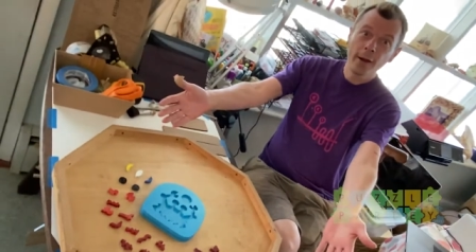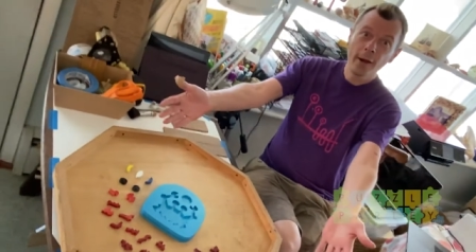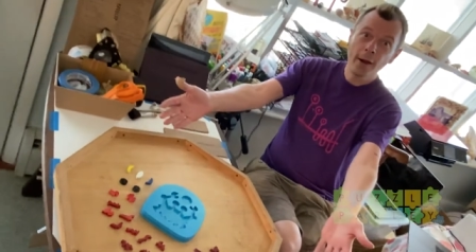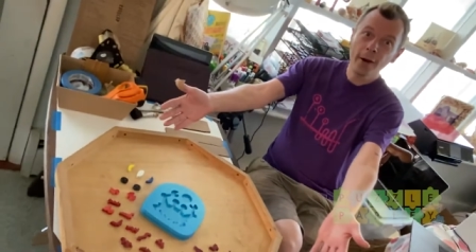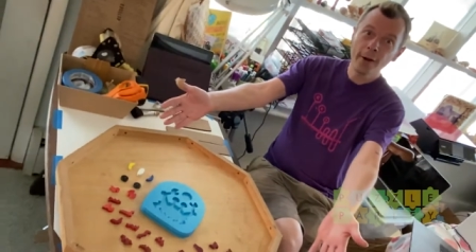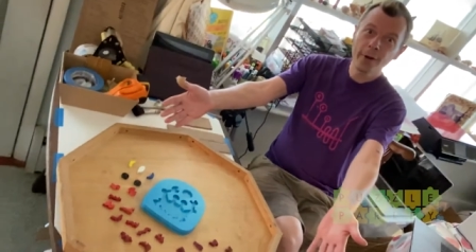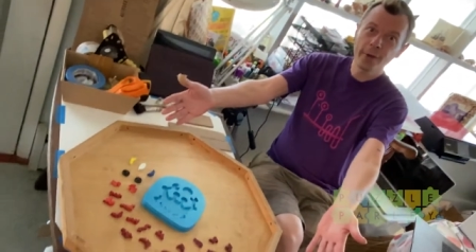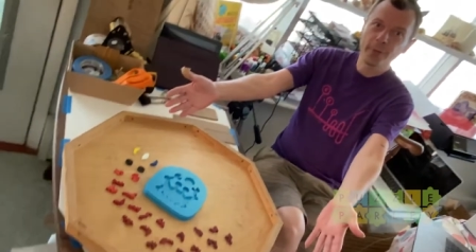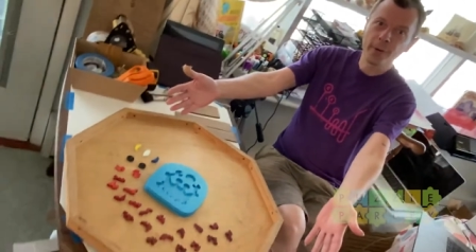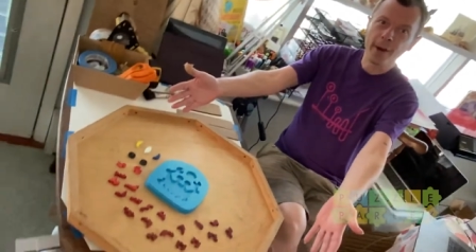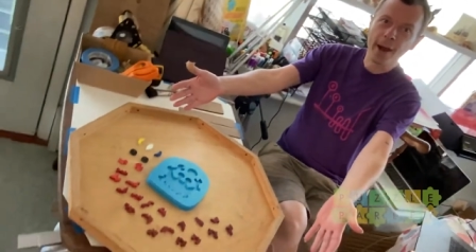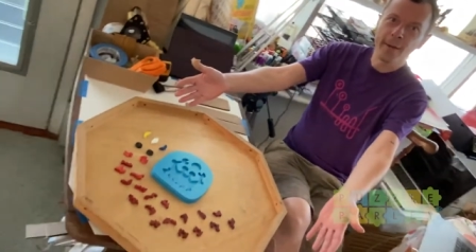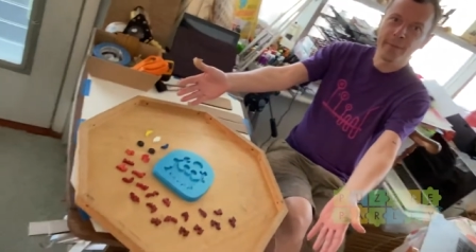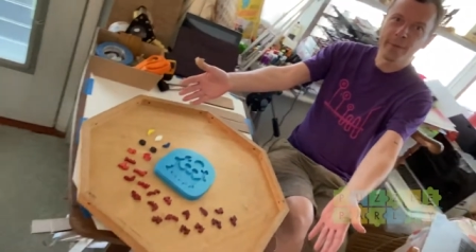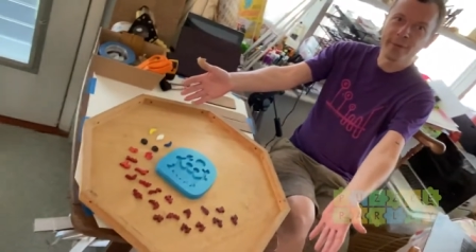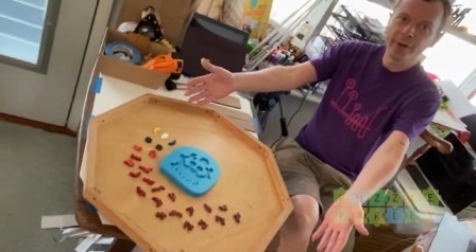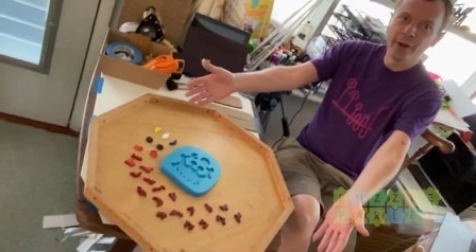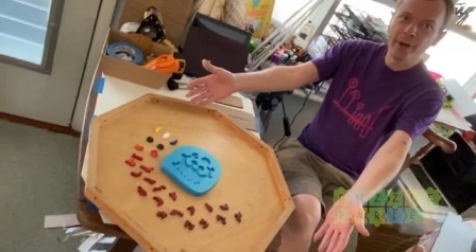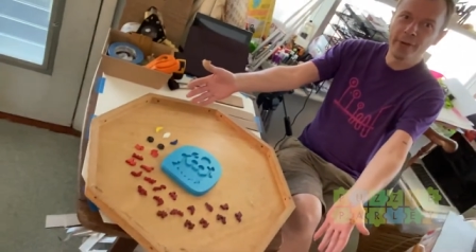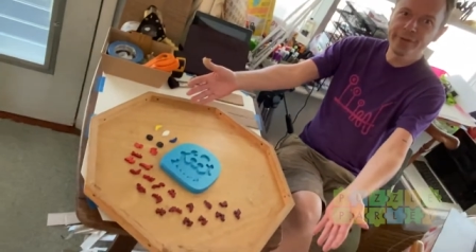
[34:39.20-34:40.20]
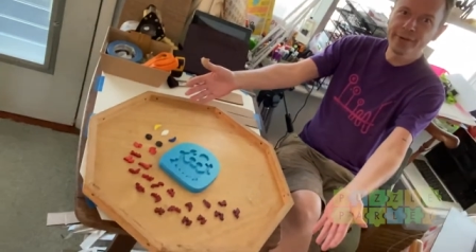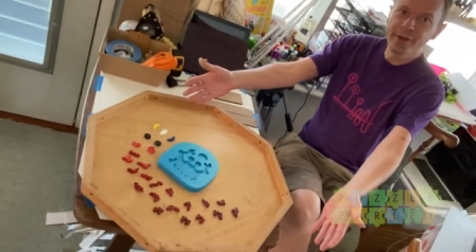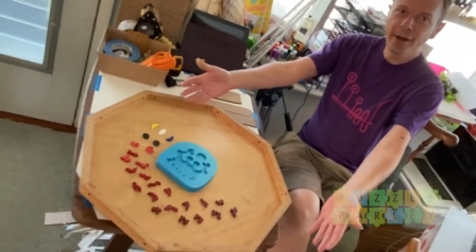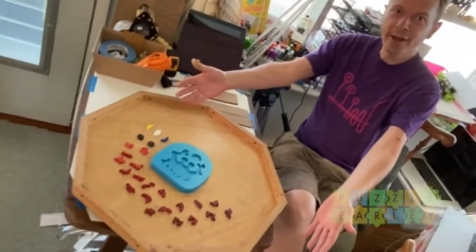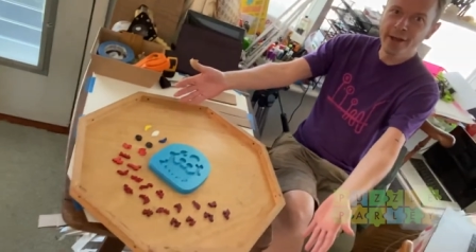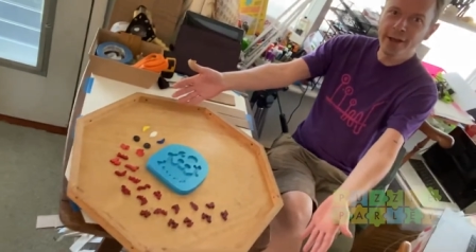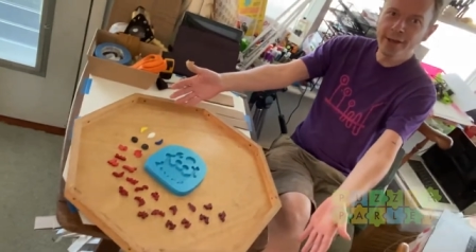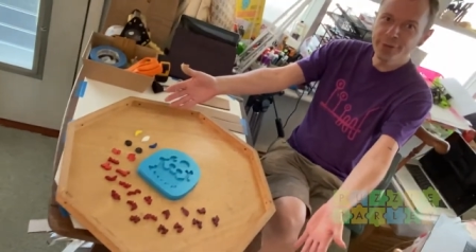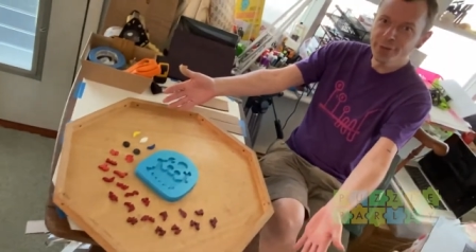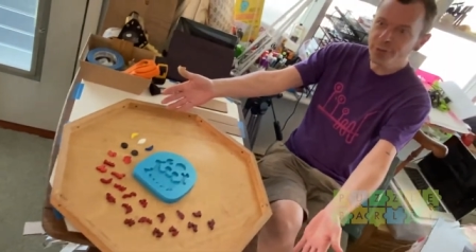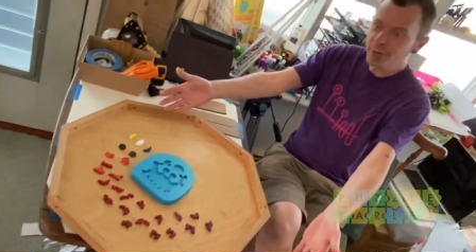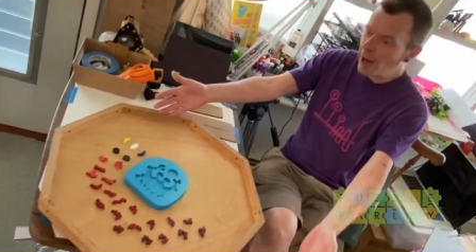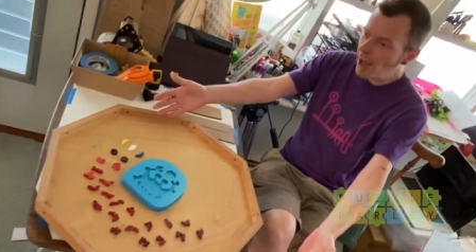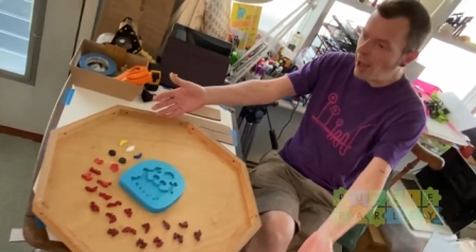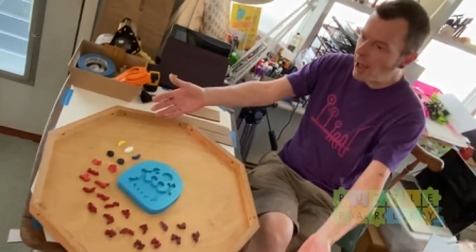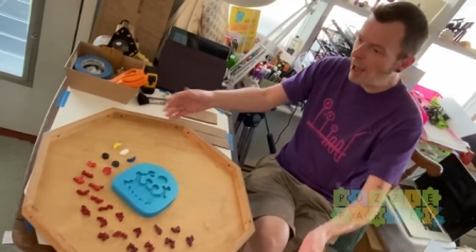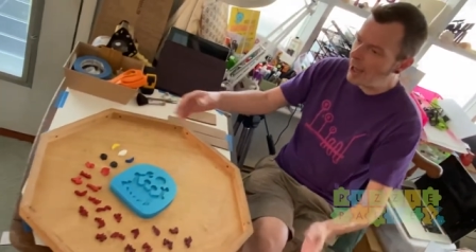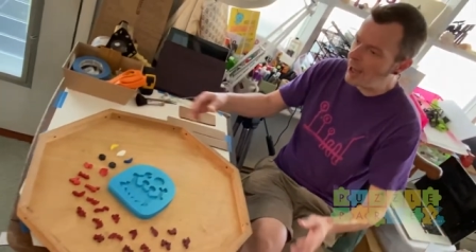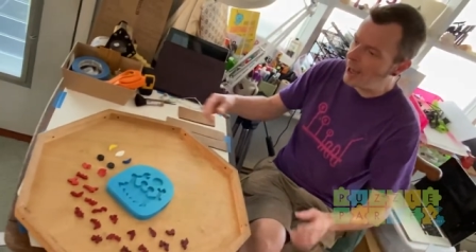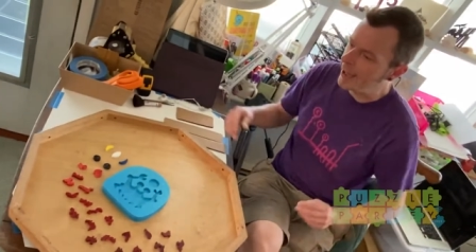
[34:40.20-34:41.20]
our crab is all done and
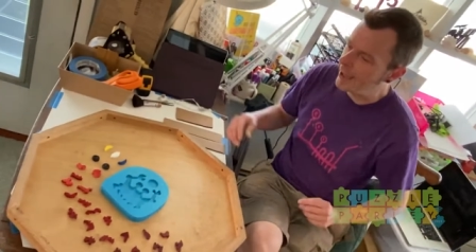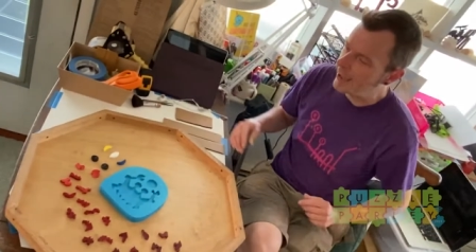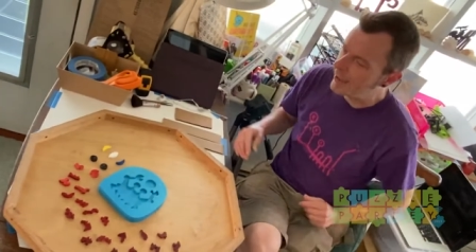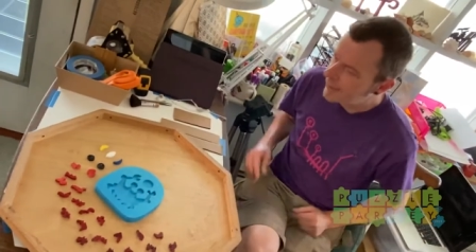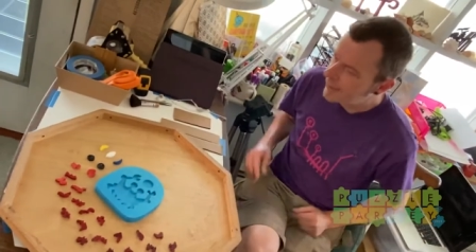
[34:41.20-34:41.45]
dry.